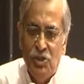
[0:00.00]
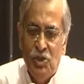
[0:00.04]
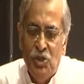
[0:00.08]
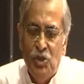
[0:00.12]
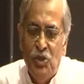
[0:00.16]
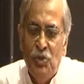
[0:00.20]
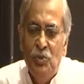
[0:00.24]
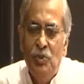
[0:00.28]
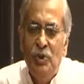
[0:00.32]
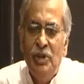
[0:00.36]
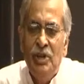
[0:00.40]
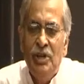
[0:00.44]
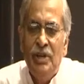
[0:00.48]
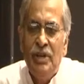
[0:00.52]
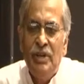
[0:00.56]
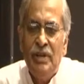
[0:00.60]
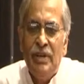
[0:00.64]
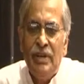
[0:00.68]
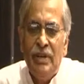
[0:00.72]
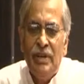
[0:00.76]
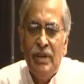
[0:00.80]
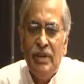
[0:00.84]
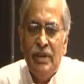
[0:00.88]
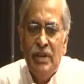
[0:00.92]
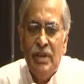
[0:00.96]

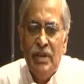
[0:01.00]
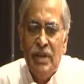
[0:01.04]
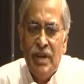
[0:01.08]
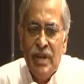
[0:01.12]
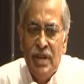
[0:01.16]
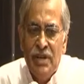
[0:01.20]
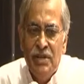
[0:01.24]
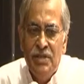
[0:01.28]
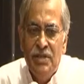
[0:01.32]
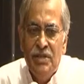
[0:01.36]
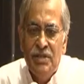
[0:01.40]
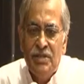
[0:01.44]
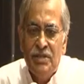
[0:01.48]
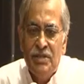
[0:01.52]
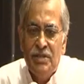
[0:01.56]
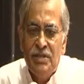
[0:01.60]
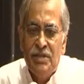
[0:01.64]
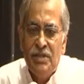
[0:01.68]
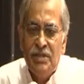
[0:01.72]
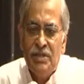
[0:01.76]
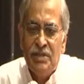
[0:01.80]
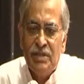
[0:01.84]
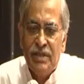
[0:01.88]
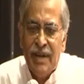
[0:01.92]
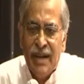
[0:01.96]
humanitarian
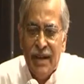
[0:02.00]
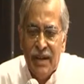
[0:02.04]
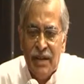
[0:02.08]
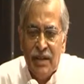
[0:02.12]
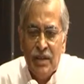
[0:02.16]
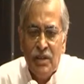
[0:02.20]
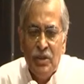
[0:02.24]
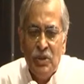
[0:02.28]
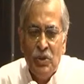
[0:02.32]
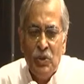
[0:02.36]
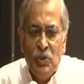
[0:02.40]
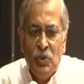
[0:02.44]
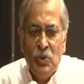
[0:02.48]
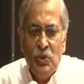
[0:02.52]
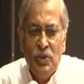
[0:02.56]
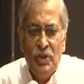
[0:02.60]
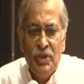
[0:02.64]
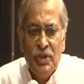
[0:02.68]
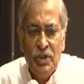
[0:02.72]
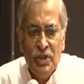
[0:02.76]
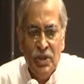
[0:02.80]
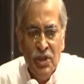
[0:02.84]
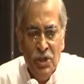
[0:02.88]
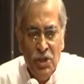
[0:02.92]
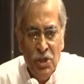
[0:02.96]
agencies get into
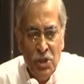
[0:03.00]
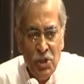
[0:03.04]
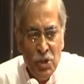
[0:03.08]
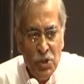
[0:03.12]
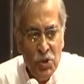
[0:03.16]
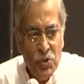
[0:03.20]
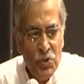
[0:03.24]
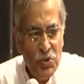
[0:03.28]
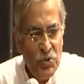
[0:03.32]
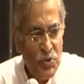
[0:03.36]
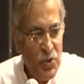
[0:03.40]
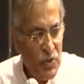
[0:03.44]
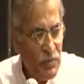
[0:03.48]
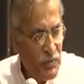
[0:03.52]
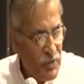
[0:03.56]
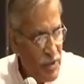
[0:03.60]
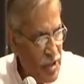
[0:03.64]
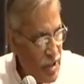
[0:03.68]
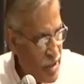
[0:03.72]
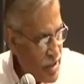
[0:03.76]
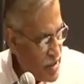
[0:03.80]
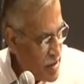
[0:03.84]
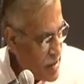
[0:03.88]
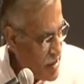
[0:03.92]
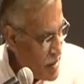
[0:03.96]
the issues of
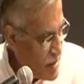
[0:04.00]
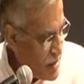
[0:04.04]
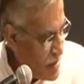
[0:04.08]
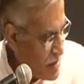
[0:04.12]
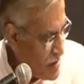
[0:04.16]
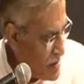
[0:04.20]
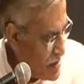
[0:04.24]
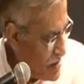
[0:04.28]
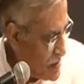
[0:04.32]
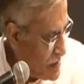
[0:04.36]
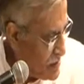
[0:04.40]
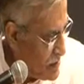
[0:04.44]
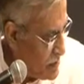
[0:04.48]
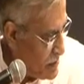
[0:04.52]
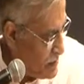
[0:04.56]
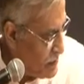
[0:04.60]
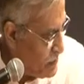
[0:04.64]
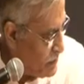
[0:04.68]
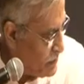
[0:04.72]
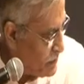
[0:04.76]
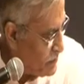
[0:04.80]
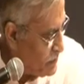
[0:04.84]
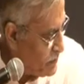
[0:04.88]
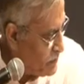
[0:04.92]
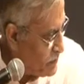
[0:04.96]
justice.
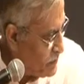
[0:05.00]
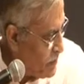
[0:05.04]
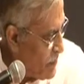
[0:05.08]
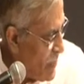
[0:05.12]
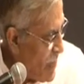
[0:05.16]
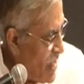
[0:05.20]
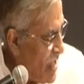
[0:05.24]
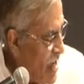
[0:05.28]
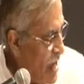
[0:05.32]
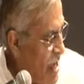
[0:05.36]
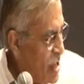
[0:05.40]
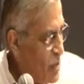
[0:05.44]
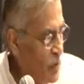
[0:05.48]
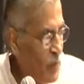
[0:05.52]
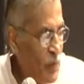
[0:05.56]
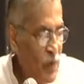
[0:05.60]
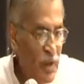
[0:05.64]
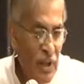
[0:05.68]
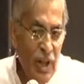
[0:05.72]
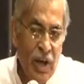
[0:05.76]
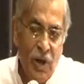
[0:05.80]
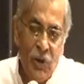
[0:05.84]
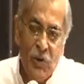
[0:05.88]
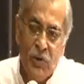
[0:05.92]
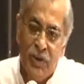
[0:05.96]
And
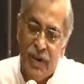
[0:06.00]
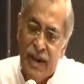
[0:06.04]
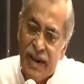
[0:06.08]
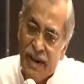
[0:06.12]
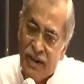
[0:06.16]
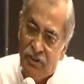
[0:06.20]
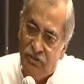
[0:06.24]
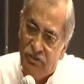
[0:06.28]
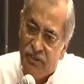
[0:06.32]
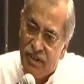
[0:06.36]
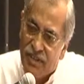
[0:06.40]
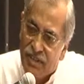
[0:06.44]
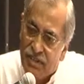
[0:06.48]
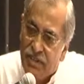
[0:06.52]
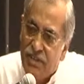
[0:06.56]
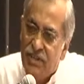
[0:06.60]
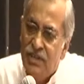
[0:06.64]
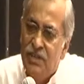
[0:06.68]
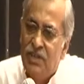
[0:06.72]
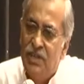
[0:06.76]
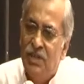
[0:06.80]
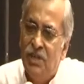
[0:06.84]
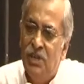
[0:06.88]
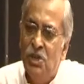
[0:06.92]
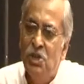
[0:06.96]
without
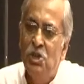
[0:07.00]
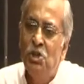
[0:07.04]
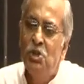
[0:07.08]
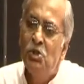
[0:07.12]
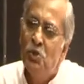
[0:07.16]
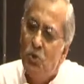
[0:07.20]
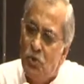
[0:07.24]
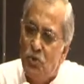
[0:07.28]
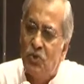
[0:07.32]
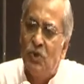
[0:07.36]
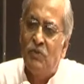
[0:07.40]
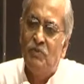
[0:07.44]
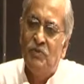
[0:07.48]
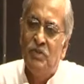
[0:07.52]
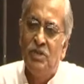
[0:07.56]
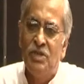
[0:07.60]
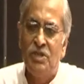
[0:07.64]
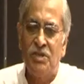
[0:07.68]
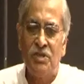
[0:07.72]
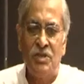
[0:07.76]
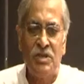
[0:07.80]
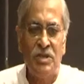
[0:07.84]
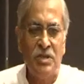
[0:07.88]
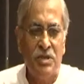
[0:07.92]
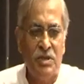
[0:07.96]
addressing the issues of
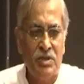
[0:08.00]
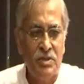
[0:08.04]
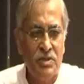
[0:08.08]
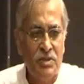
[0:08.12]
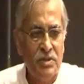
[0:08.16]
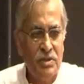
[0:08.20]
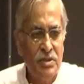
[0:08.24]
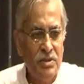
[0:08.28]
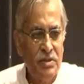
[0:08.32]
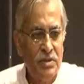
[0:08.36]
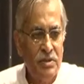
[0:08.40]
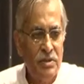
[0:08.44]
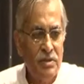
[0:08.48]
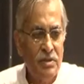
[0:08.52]
justice,